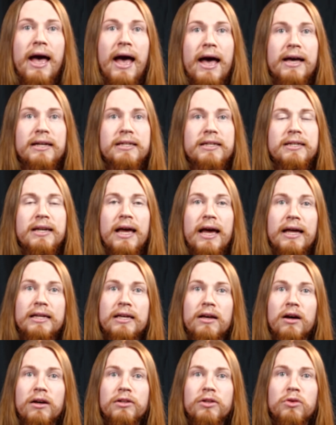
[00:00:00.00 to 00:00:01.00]
Add in
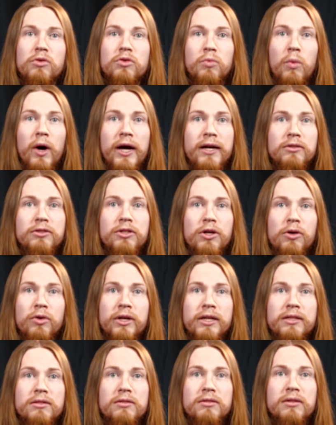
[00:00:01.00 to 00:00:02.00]
any unused wild
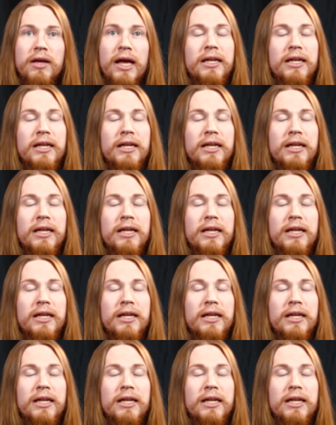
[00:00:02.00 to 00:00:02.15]
tokens,